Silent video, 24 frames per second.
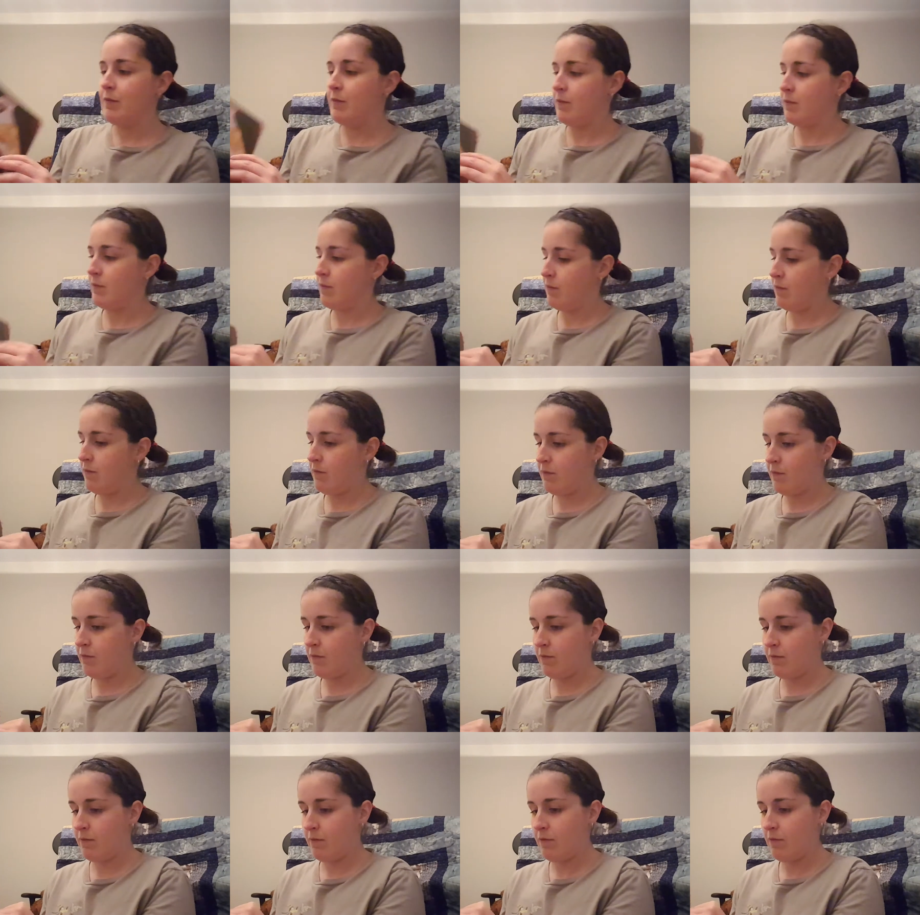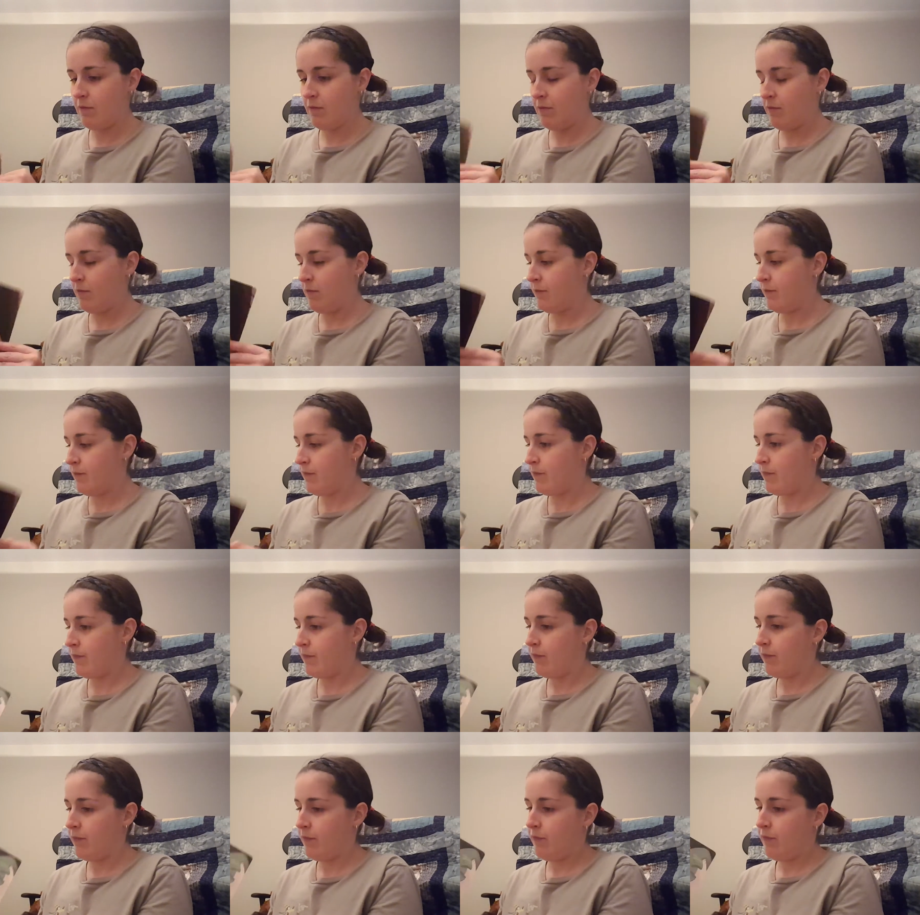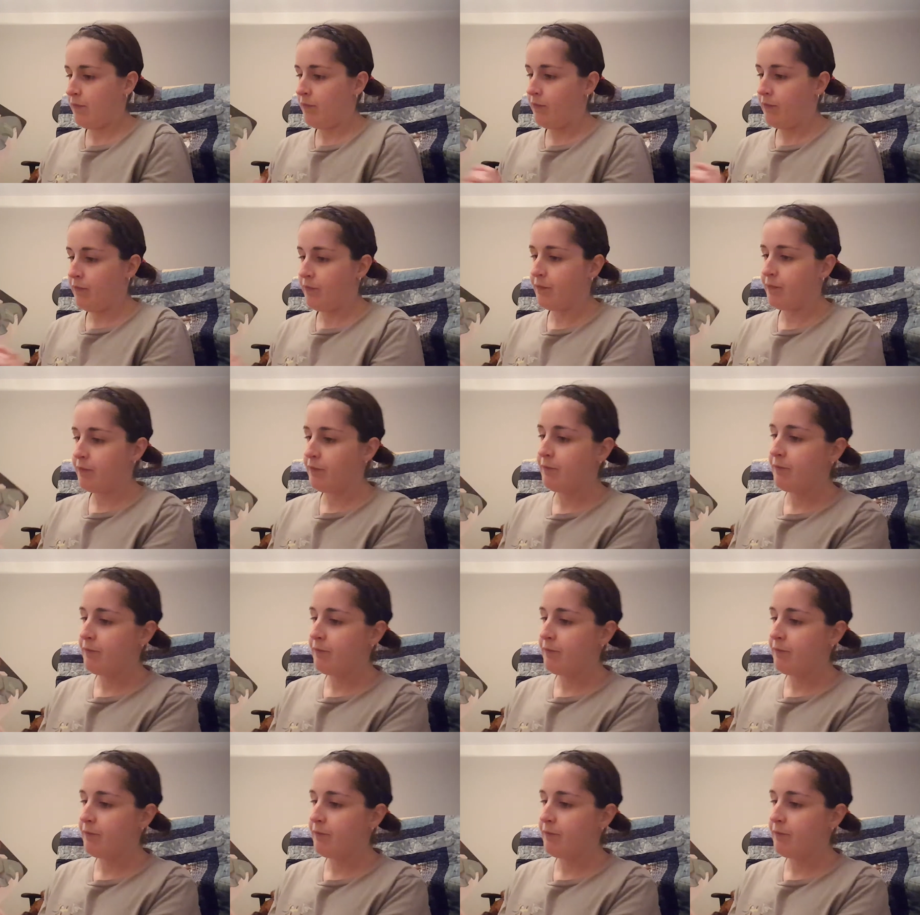Nothing is said.